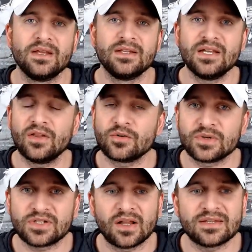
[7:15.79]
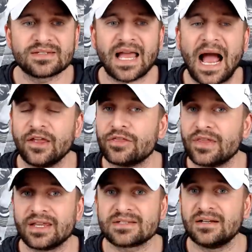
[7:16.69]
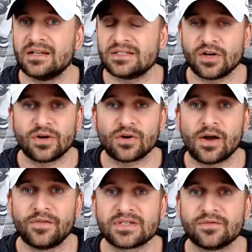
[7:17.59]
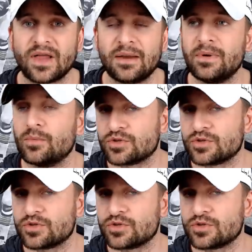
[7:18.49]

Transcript: Dylan Reddons, I think, is an interior offensive lineman,